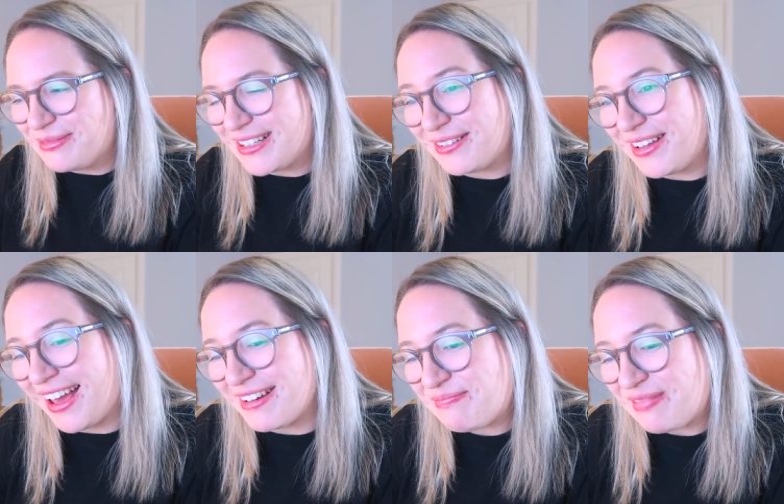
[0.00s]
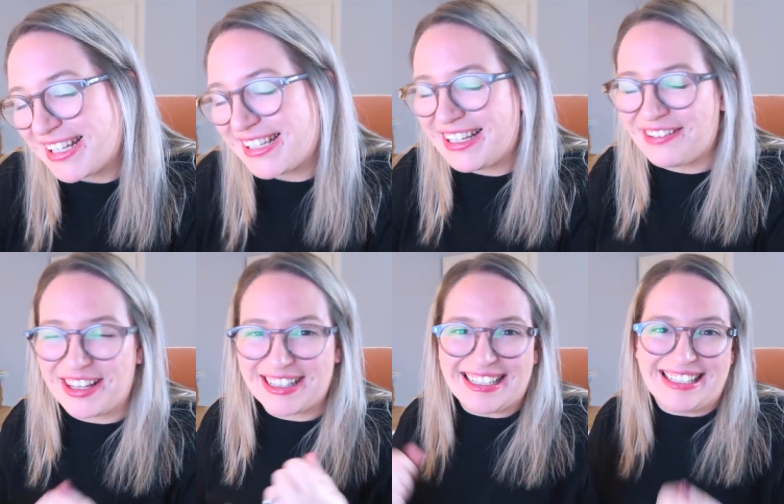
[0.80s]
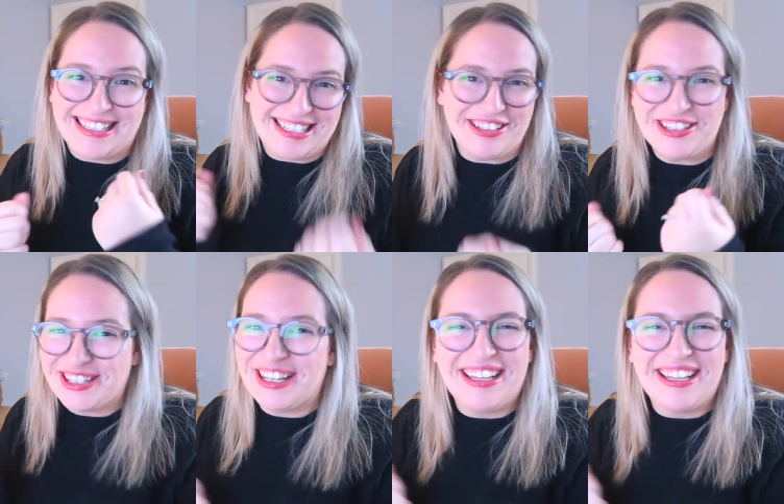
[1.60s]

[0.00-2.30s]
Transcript: so yeah I still have that like giddiness